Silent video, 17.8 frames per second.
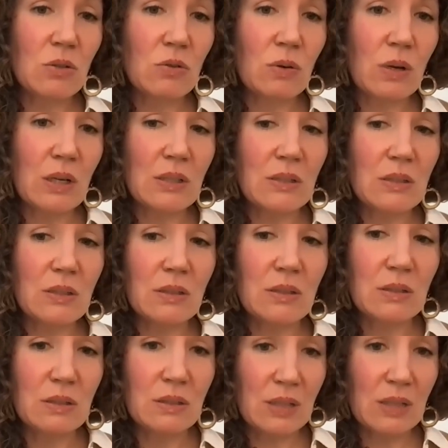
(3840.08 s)

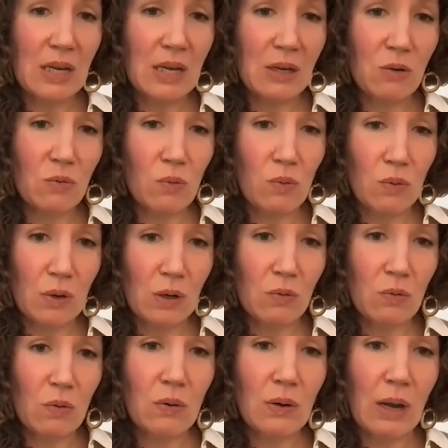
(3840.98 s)
trust, say, quote
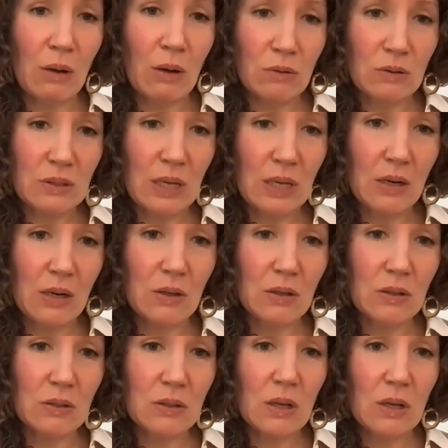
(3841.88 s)
unquote,
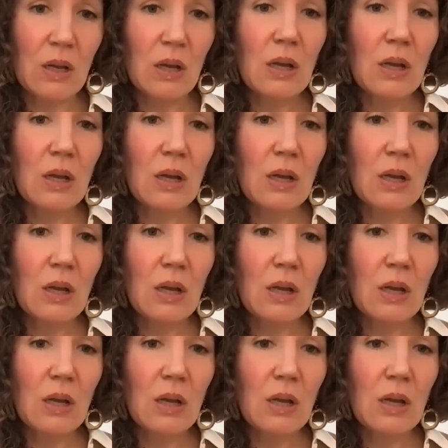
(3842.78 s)
outsiders.